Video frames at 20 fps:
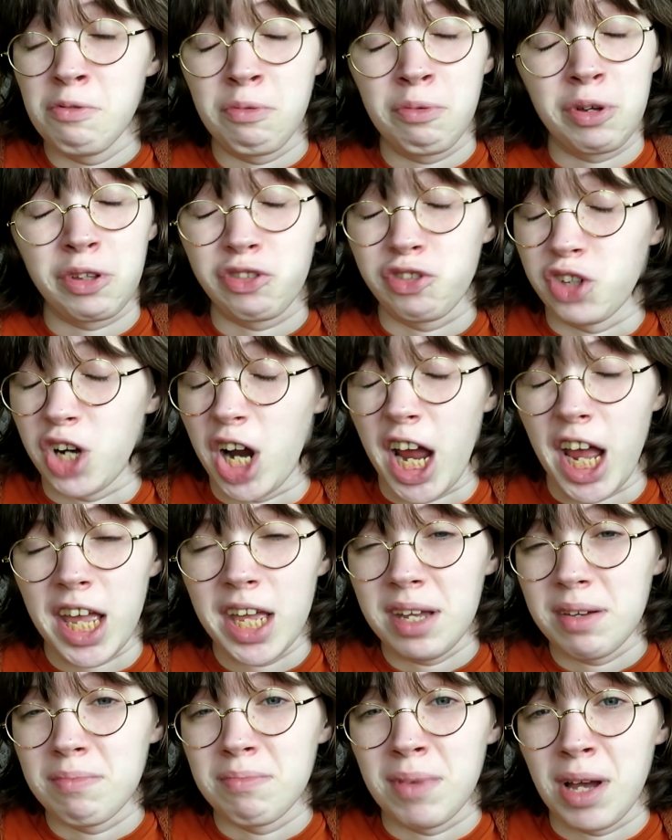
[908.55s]
will
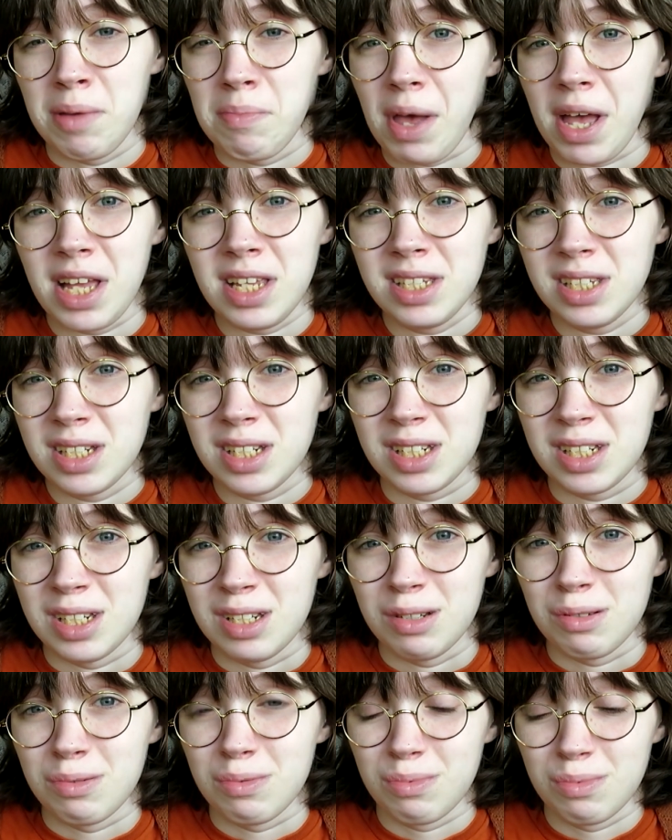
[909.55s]
try my best
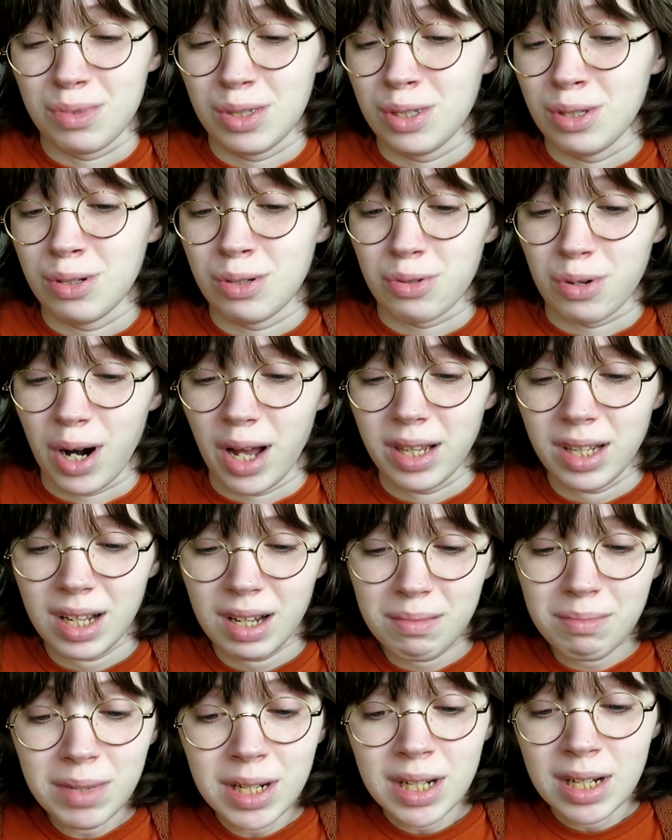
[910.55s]
to draw
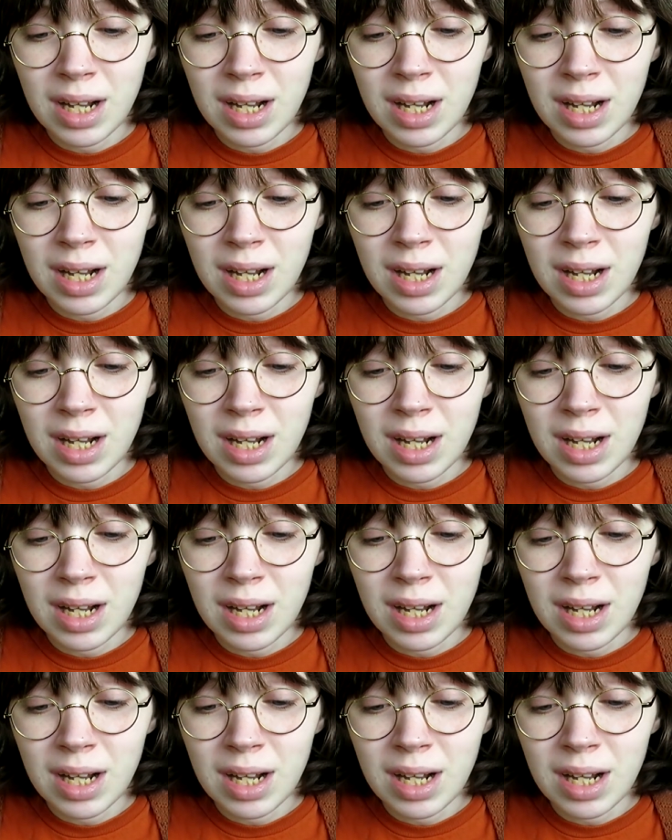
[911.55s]
them.